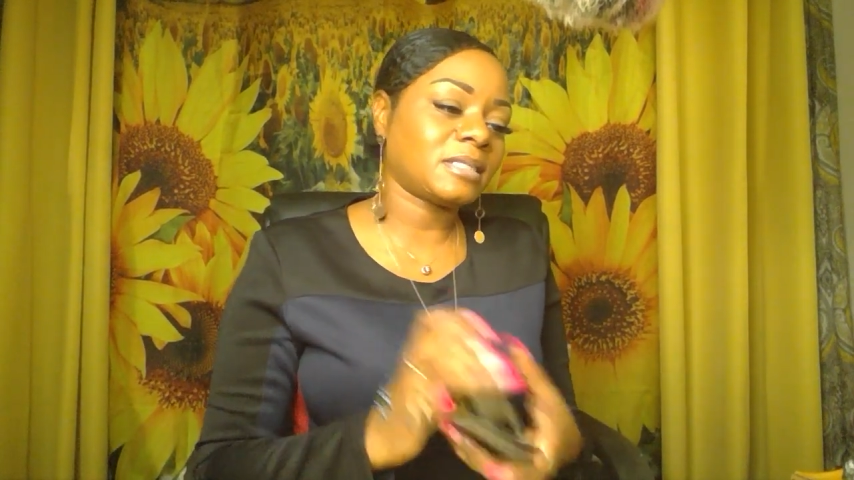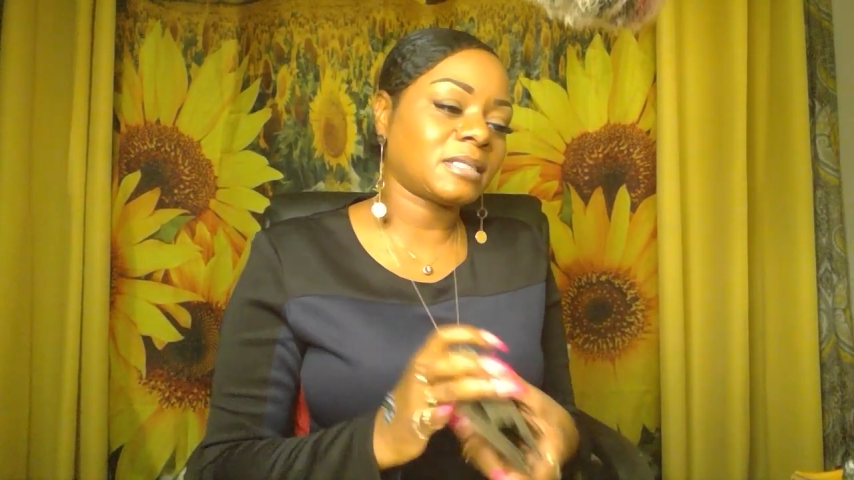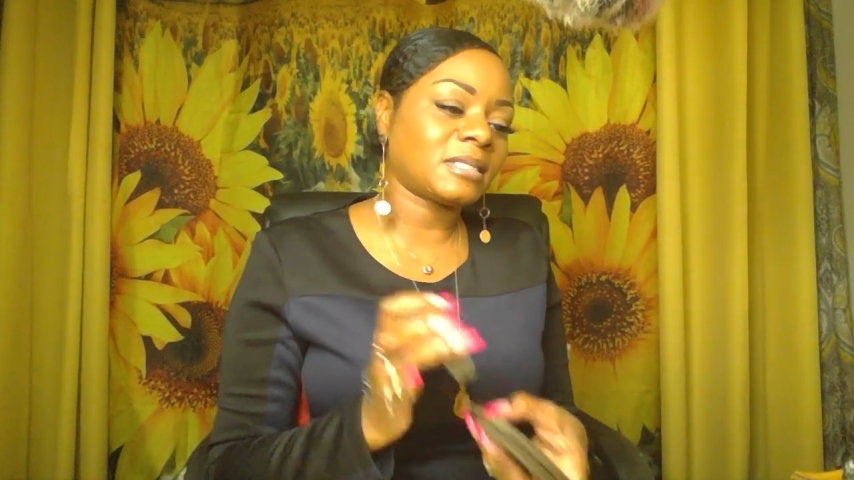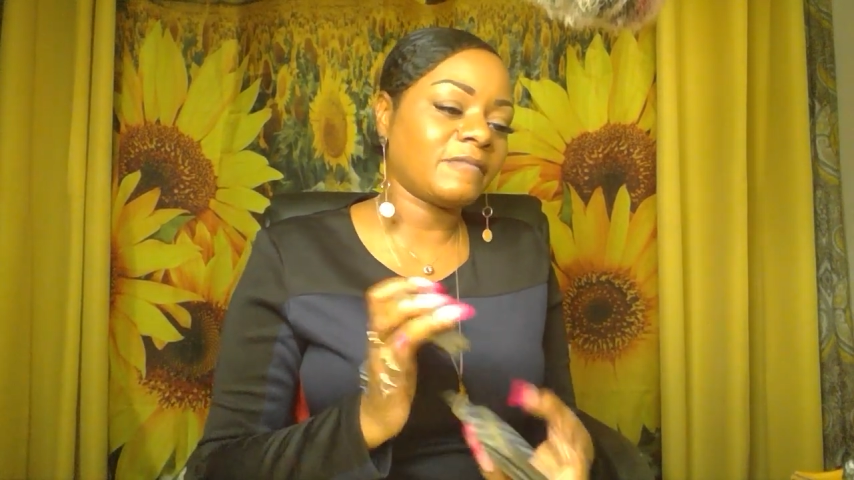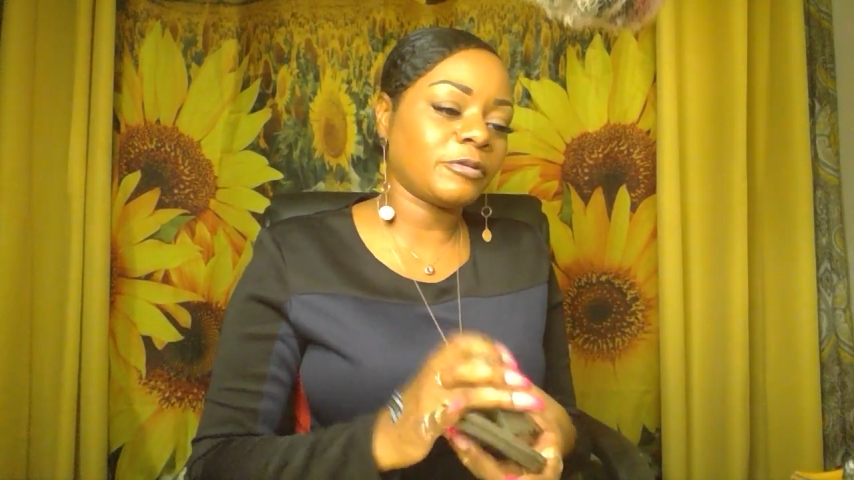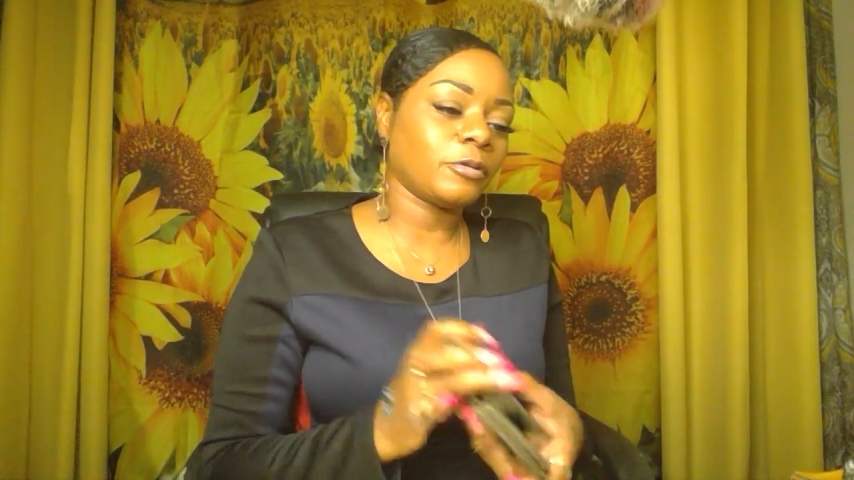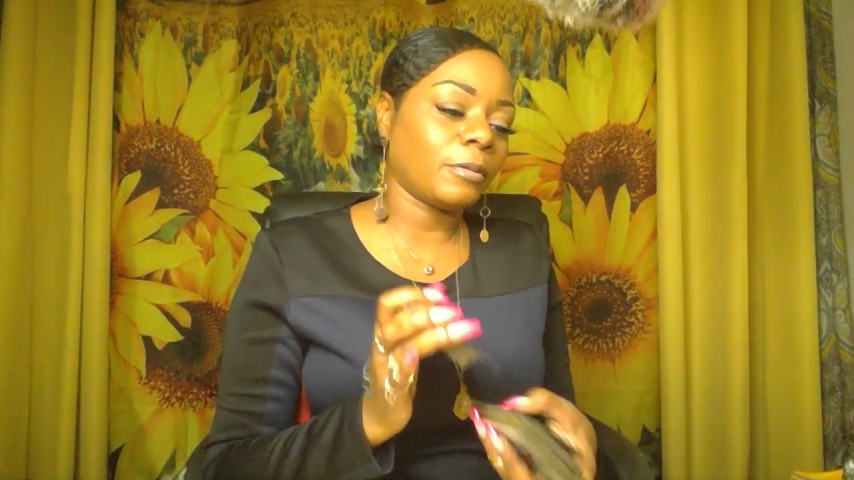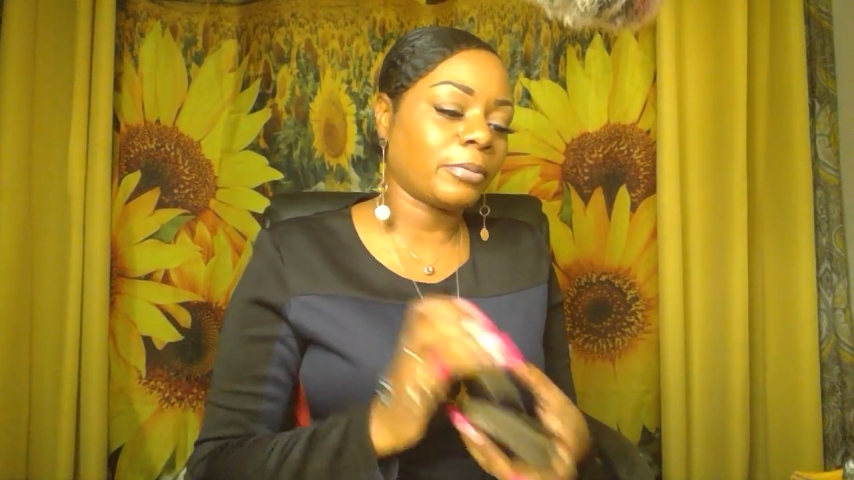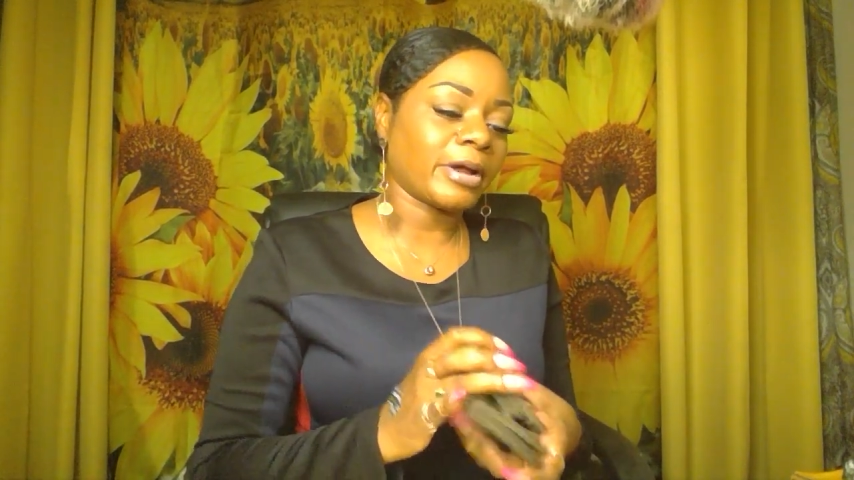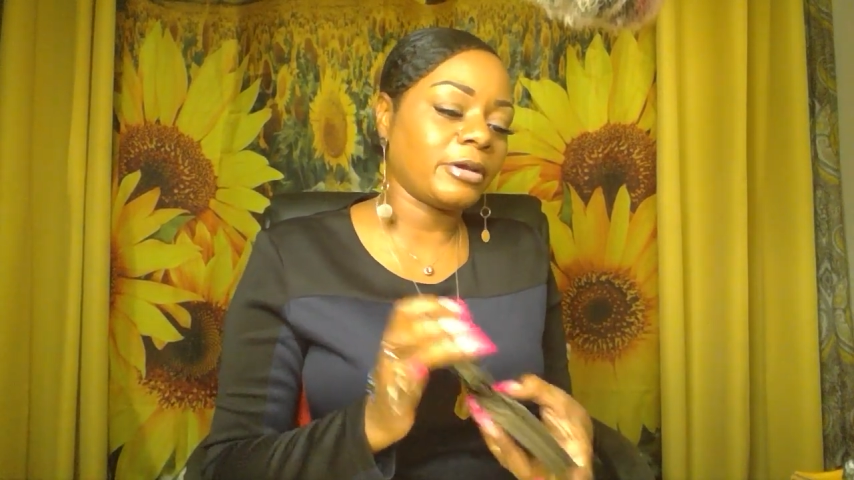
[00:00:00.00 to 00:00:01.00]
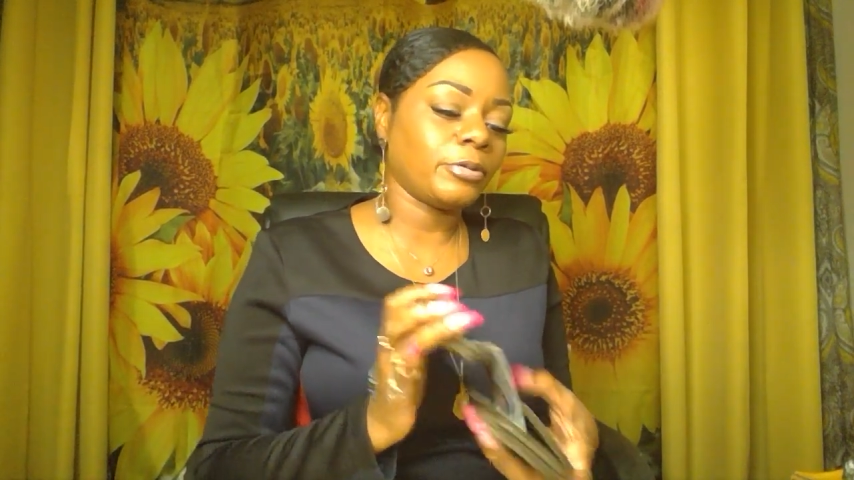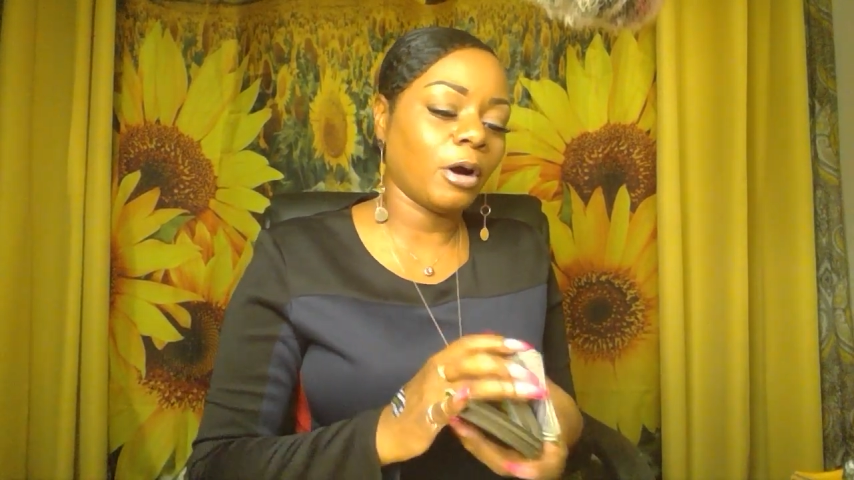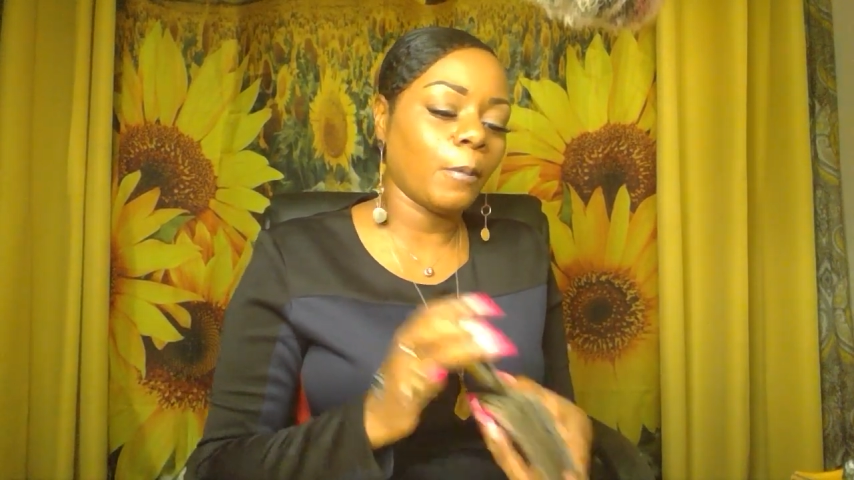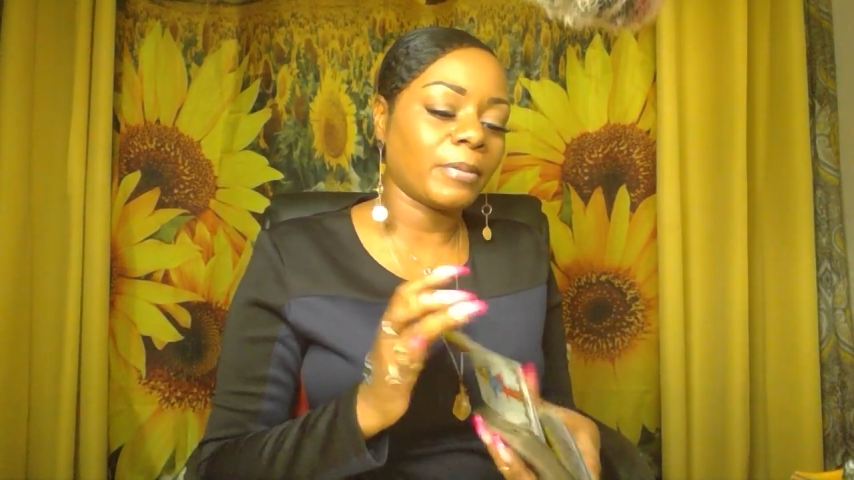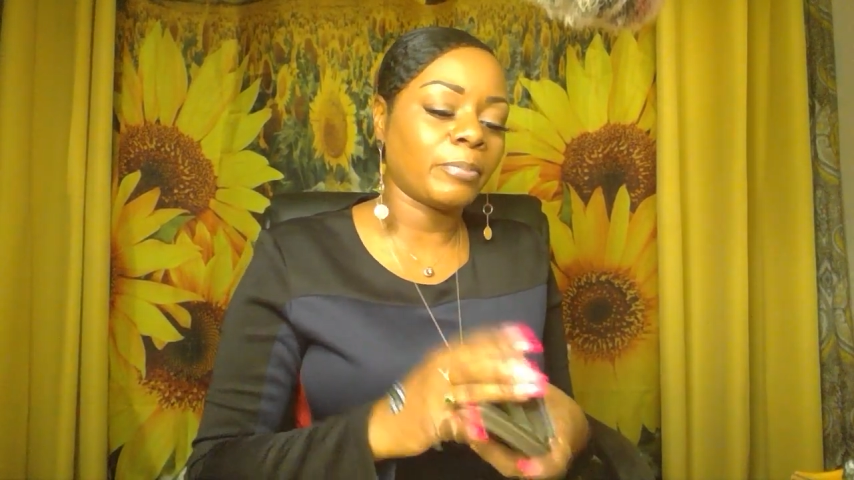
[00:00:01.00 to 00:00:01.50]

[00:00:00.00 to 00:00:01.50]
this is giving you a brand new hope,